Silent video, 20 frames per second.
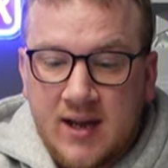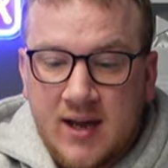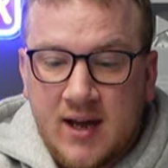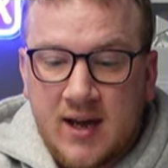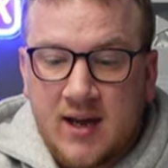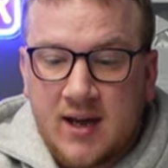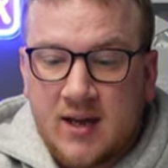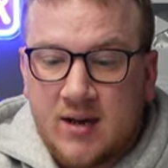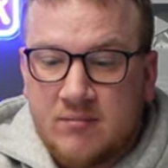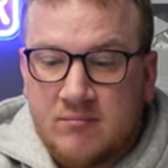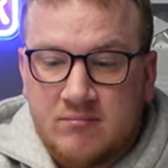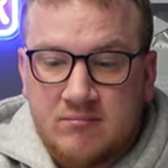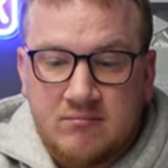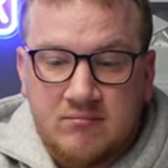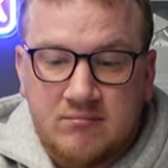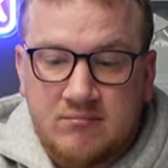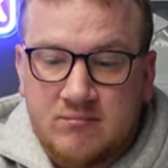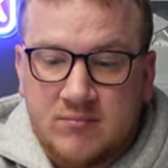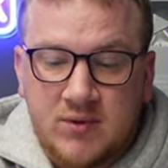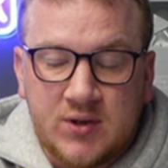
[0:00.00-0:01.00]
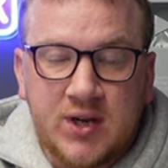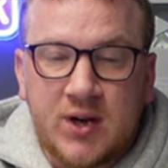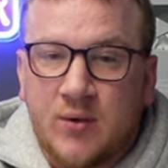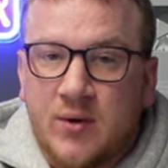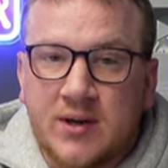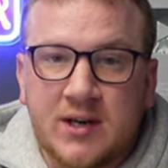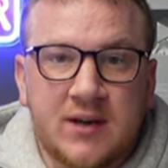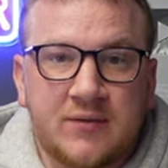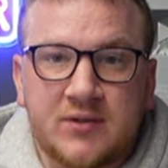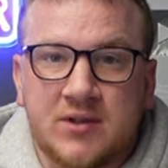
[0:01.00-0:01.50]
You know,
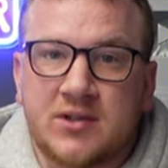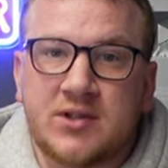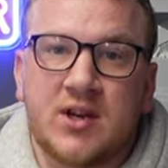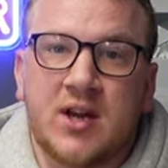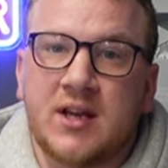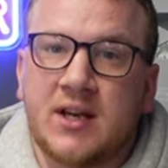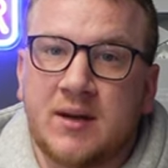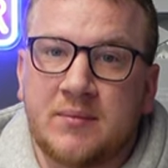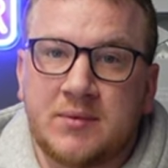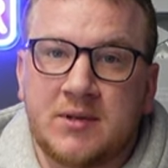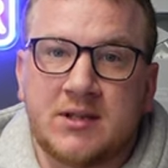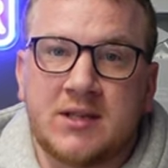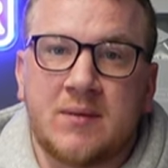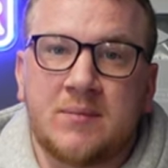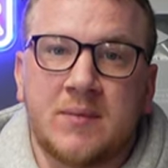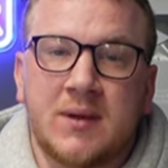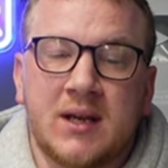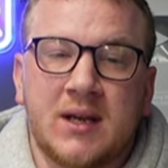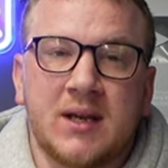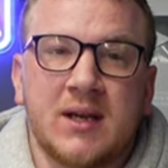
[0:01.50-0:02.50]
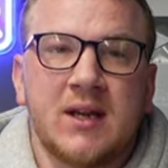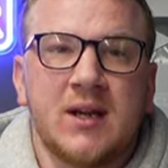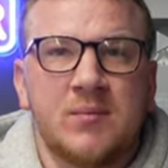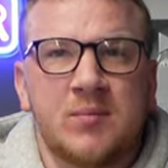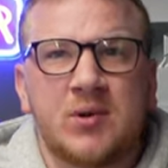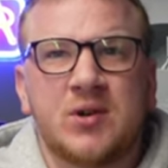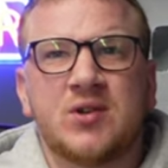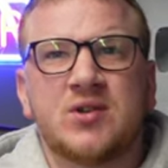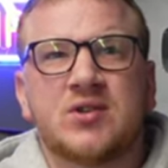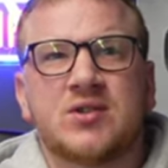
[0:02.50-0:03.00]
I'd love to sign up to something,
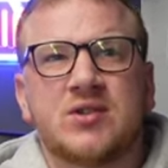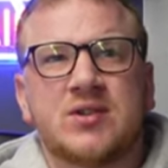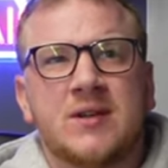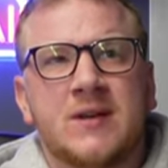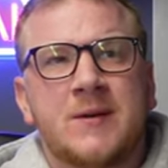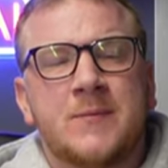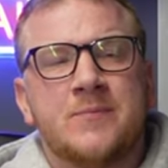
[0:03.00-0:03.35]
because